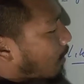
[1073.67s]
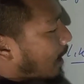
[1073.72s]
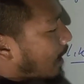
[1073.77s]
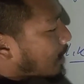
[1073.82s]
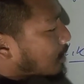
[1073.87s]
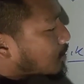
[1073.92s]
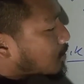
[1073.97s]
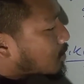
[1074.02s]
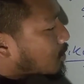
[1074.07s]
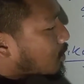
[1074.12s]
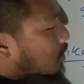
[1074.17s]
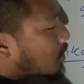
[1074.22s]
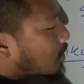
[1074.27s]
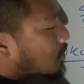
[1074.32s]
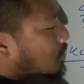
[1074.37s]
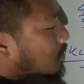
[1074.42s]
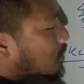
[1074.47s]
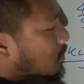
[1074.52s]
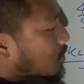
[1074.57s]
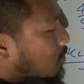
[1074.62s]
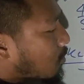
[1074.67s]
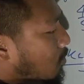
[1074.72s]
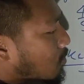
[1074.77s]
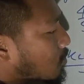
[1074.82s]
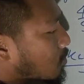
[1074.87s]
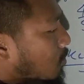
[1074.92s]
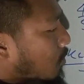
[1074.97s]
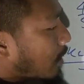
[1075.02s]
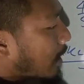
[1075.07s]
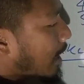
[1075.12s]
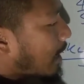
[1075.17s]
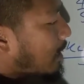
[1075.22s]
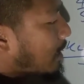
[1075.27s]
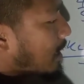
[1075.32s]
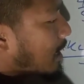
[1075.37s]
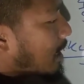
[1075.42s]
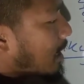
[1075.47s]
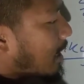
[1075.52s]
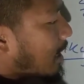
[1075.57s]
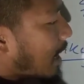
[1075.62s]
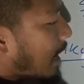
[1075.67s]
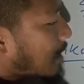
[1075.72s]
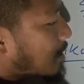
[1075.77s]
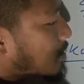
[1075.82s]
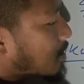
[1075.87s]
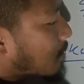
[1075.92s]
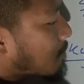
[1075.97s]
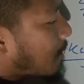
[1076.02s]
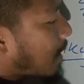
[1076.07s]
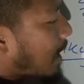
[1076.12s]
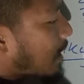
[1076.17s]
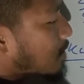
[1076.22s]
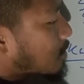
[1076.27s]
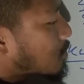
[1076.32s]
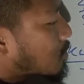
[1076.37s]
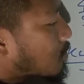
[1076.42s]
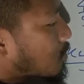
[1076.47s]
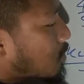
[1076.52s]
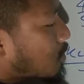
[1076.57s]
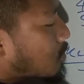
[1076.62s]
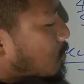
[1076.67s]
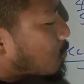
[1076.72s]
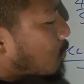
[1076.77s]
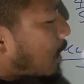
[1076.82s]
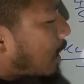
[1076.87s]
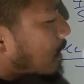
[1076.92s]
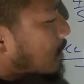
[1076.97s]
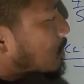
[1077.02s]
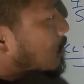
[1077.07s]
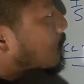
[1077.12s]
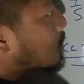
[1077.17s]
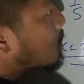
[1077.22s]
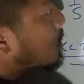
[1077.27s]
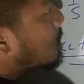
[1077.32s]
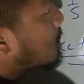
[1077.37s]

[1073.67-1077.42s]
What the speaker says: squares is also a like term. X squares, y square,